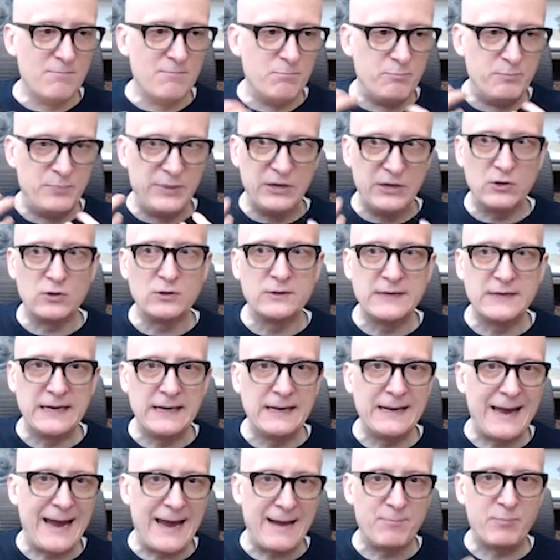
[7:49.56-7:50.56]
building
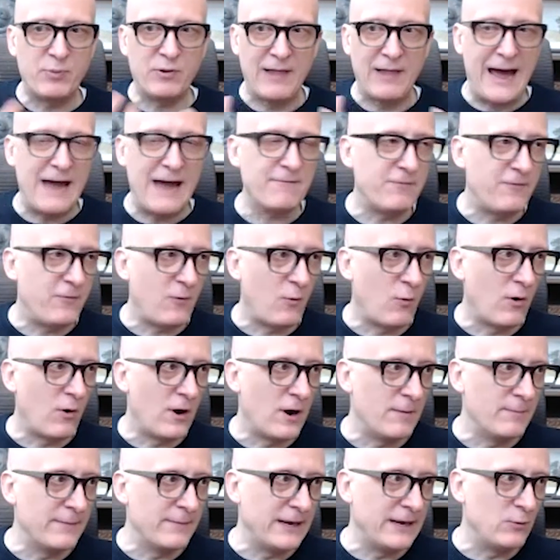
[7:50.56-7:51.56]
a
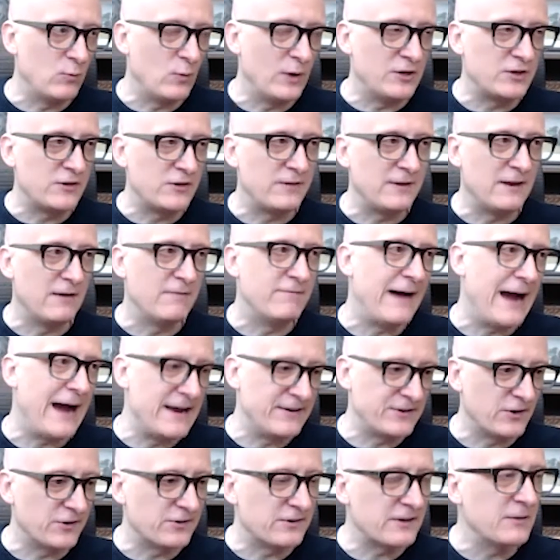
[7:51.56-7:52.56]
platform in which the
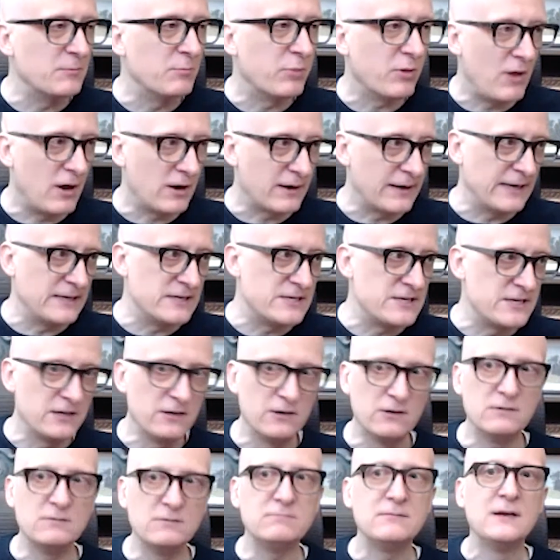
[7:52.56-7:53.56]
advisors can plug
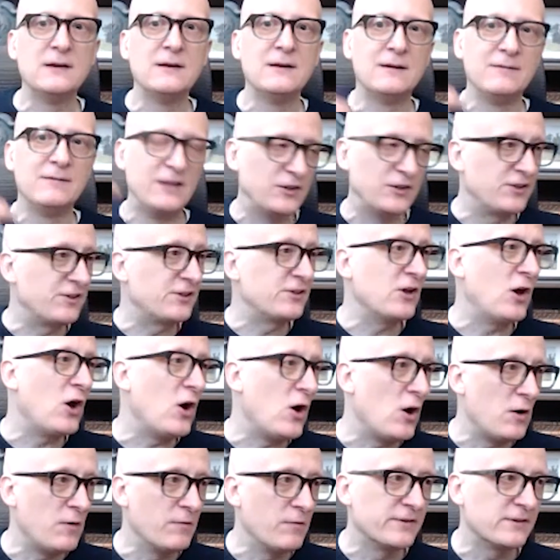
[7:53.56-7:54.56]
into that
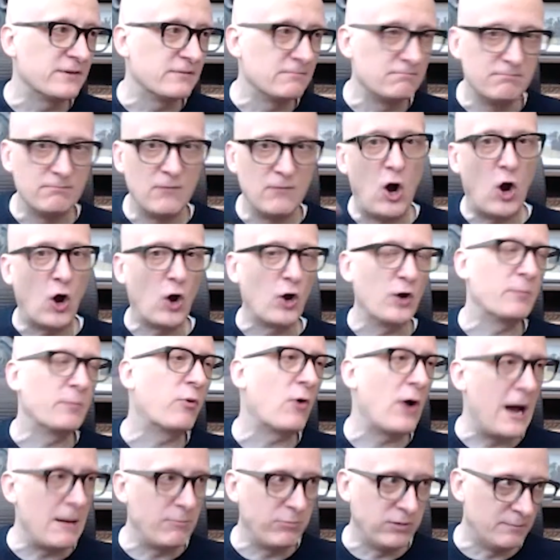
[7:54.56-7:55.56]
solves hard
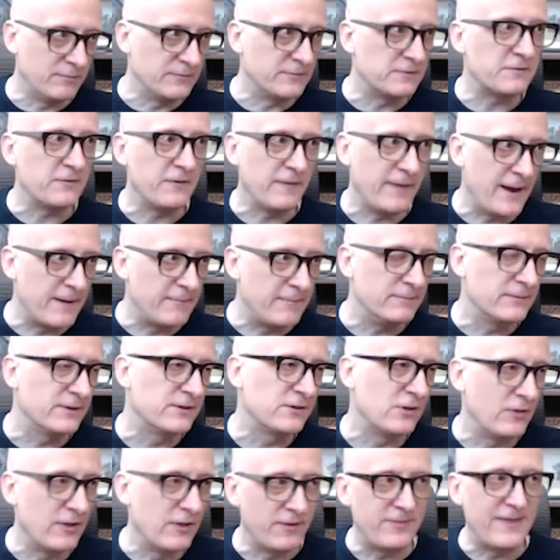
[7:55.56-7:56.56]
problems for them so
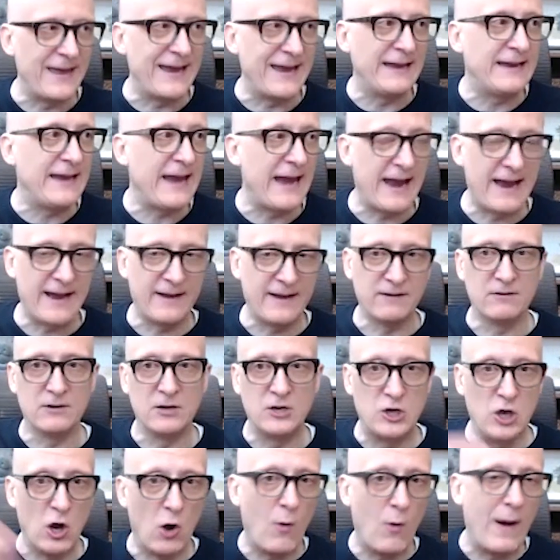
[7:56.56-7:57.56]
that they can
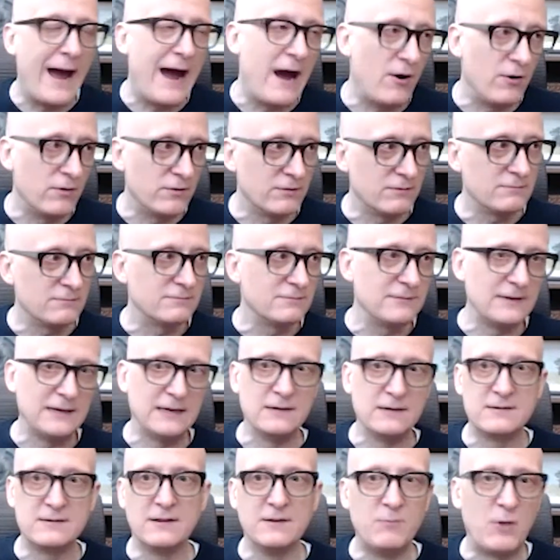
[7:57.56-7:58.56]
go out
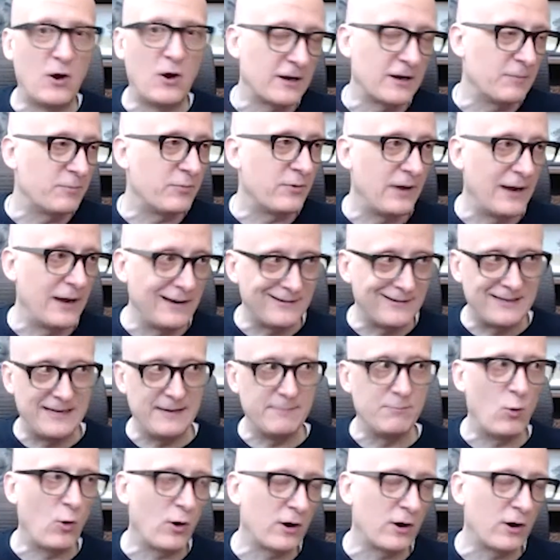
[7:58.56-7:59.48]
into the marketplace, get more